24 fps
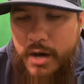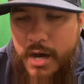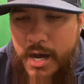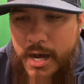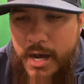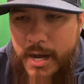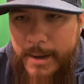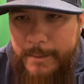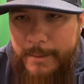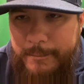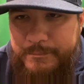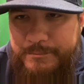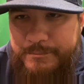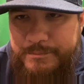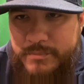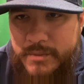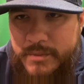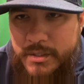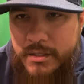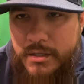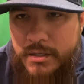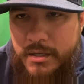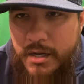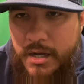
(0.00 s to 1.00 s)

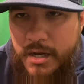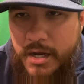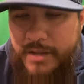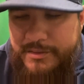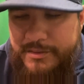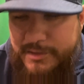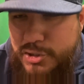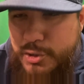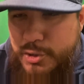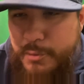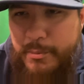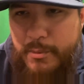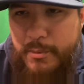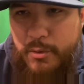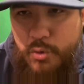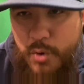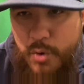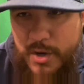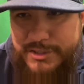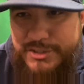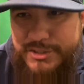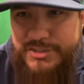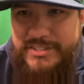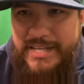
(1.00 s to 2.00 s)
the Super Bowl
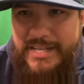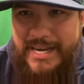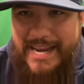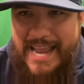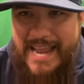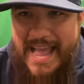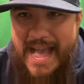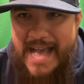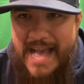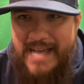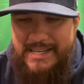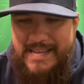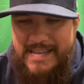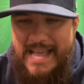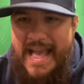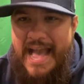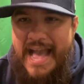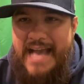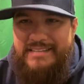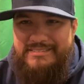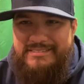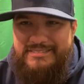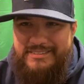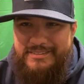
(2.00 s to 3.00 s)
questions that he had
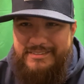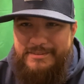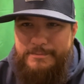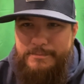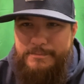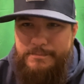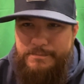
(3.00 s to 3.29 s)
asked.